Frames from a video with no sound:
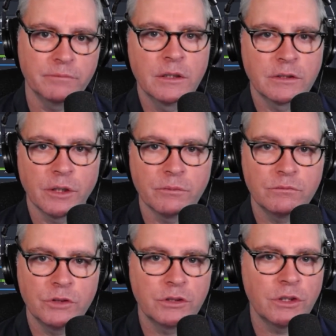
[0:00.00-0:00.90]
So
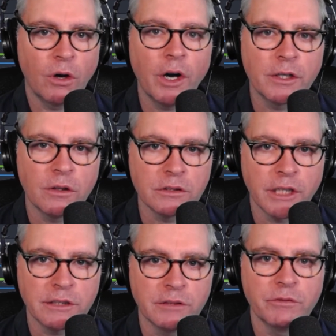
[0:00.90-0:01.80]
using eye
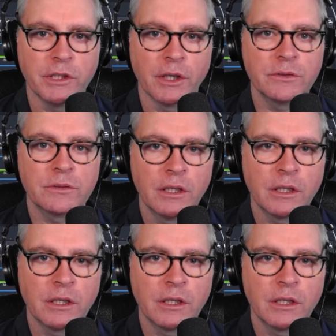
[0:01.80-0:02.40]
contact in videos